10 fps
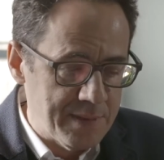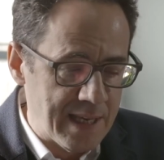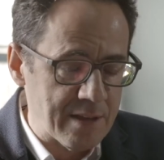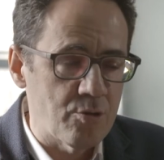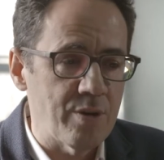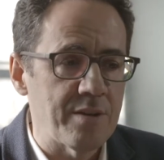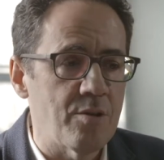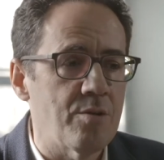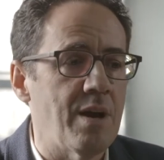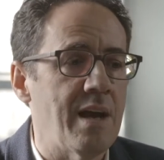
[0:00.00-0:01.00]
get
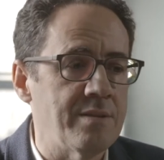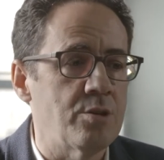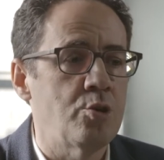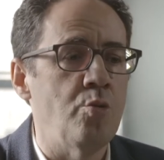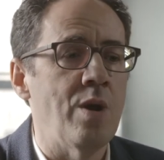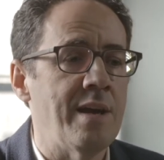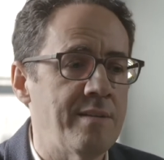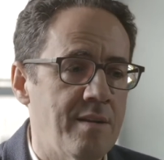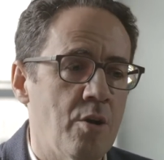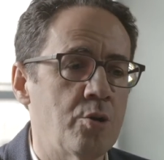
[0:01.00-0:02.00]
together and
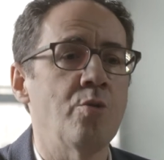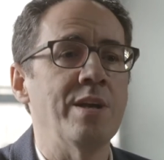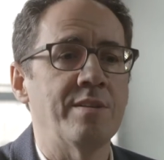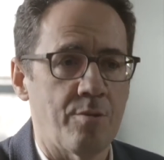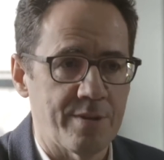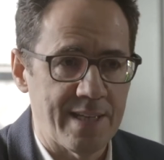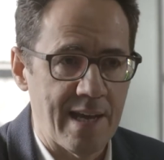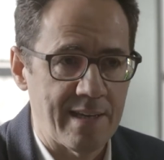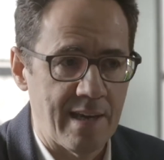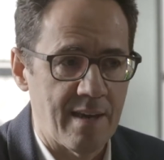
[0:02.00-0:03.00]
create a greater
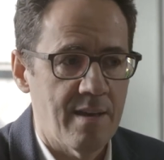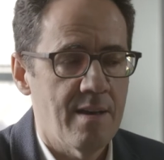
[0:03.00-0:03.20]
sake.